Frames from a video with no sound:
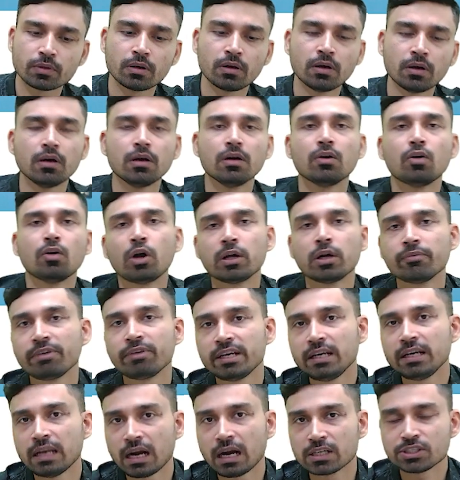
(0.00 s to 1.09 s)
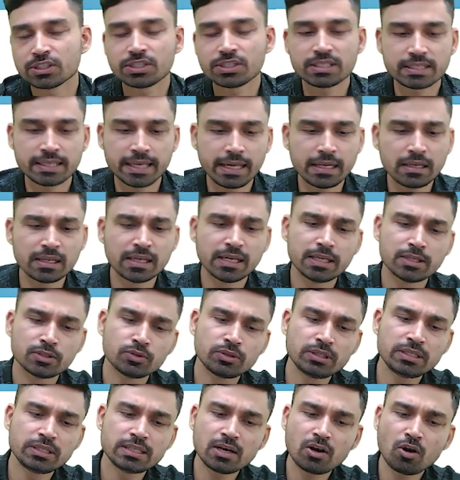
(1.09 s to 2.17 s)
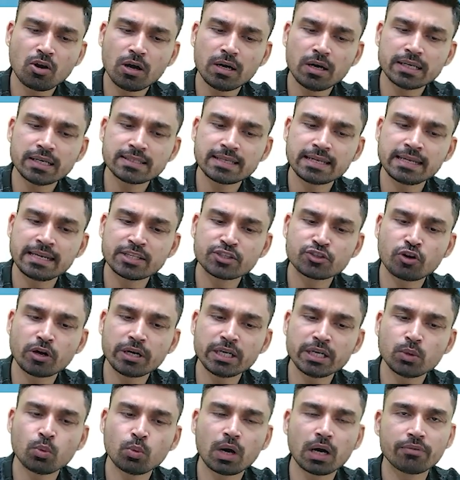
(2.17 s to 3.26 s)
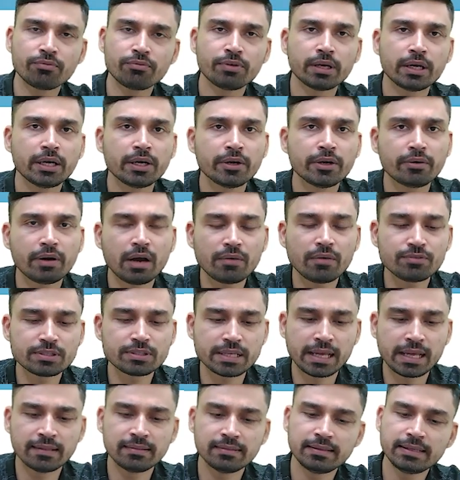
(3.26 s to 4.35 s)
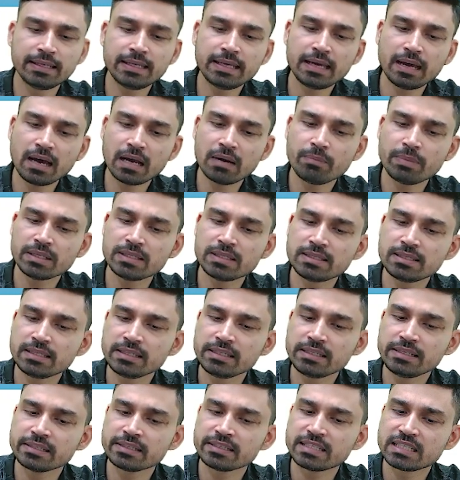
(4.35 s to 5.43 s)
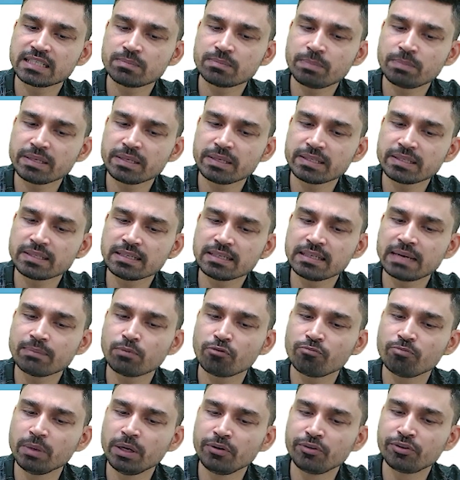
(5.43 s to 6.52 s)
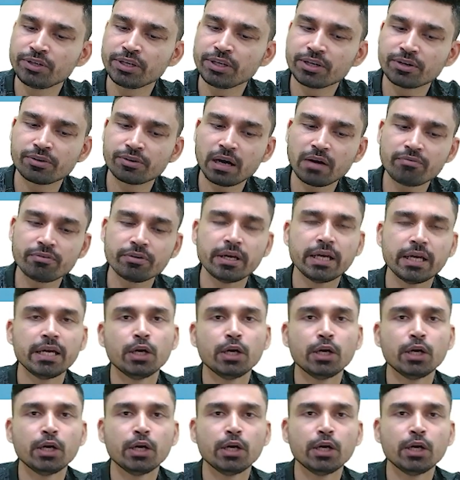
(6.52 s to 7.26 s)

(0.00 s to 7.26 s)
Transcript: on a very larger scale. So these are called as electronic warfare aircrafts, and they are basically a special type of military aircraft